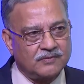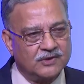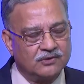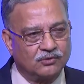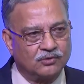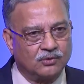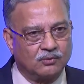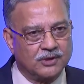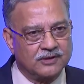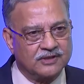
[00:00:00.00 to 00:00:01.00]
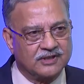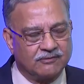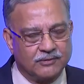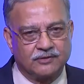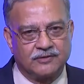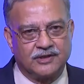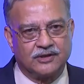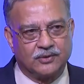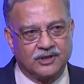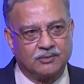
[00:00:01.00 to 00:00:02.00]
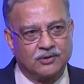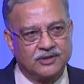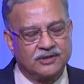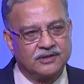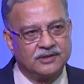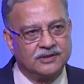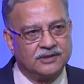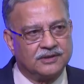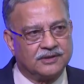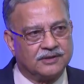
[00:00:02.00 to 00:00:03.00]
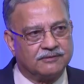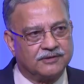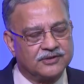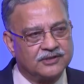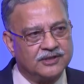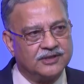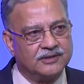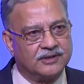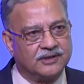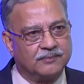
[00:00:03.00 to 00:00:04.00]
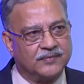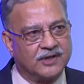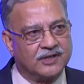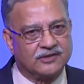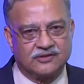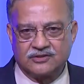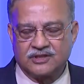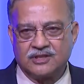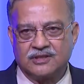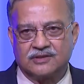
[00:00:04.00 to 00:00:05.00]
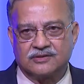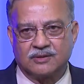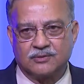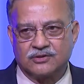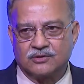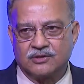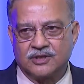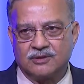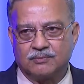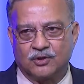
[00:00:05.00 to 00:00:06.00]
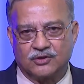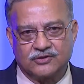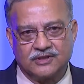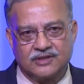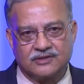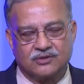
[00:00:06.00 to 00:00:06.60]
So what is the government of India doing about it? Firstly, our existing cybersecurity policy is a